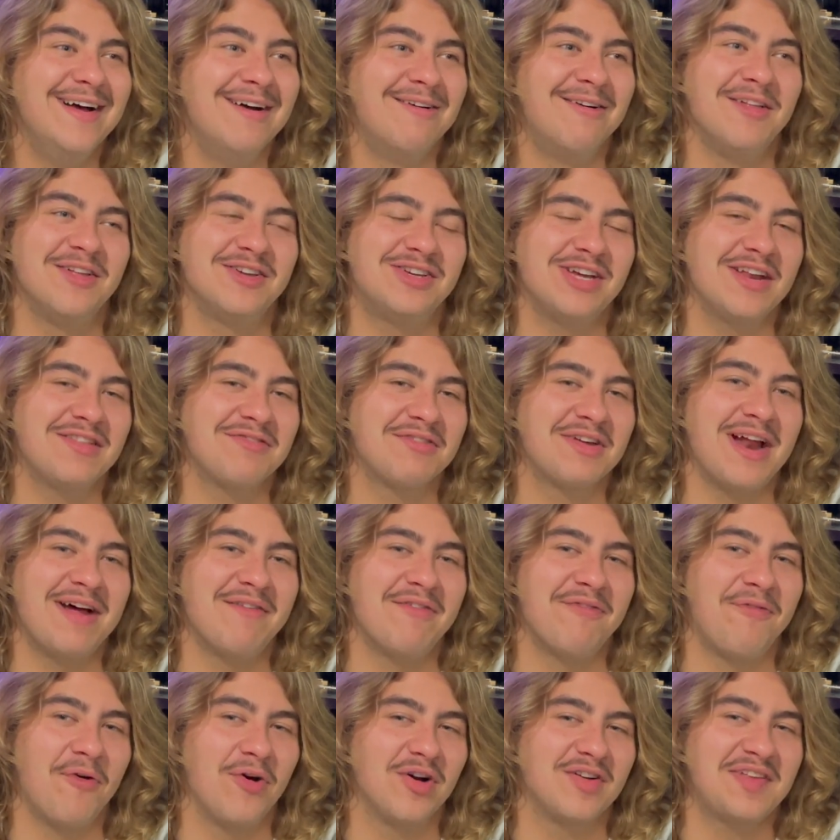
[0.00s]
When the Jets were going to
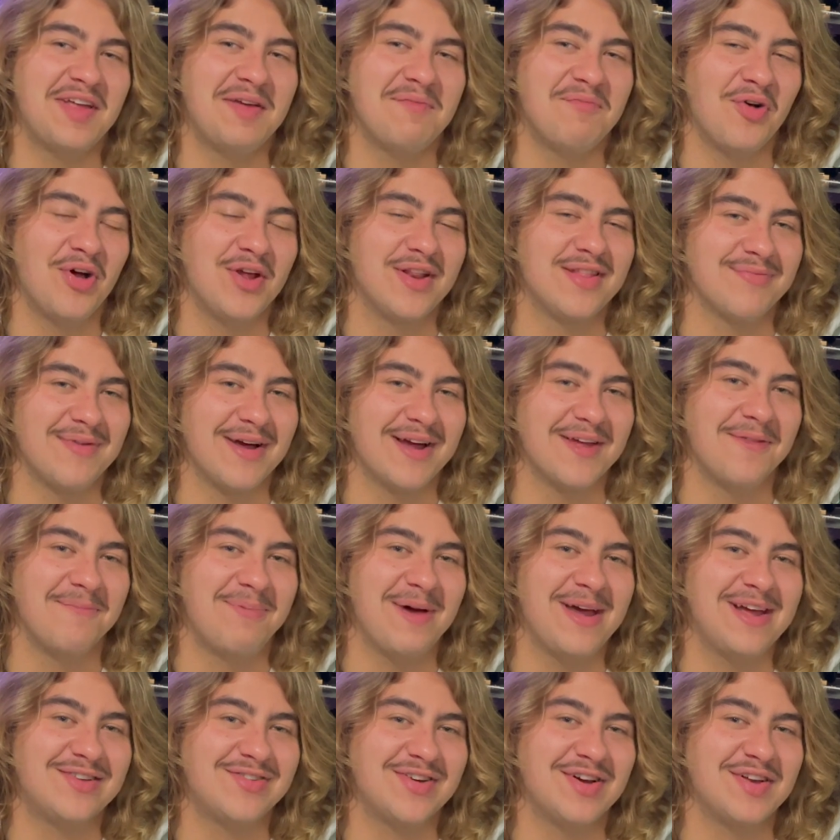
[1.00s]
have a 14-point swing in the
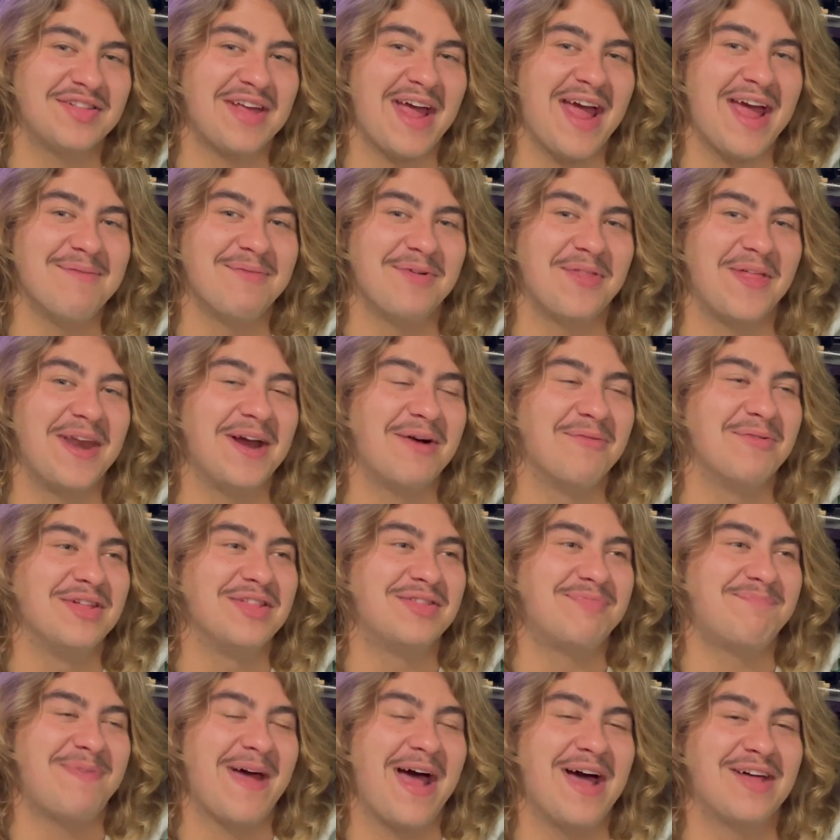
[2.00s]
Patriots game, but then it
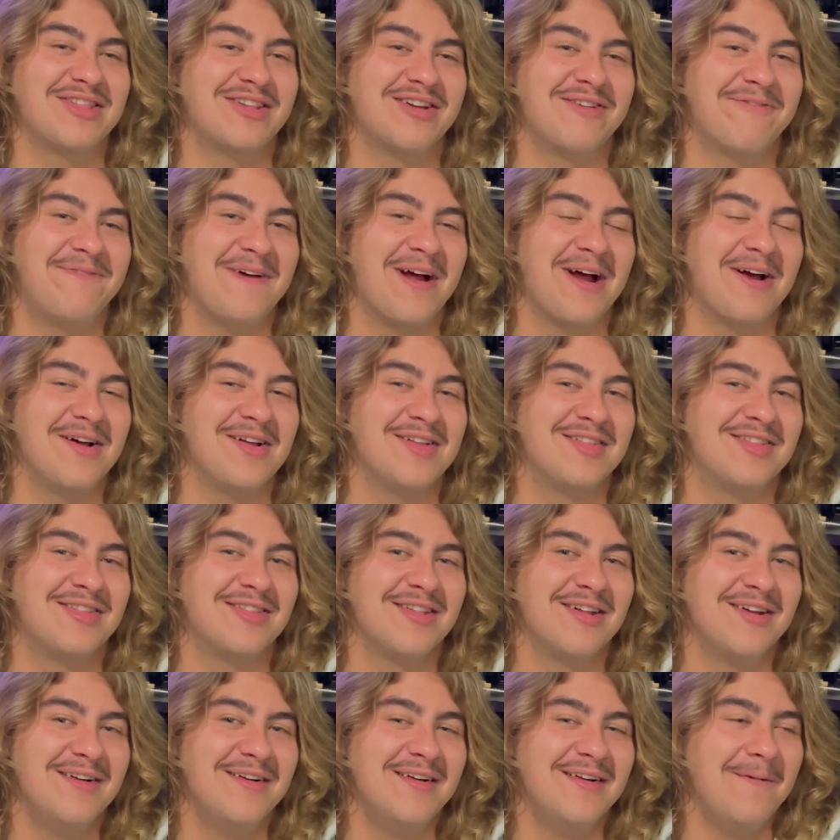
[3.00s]
was pass interference,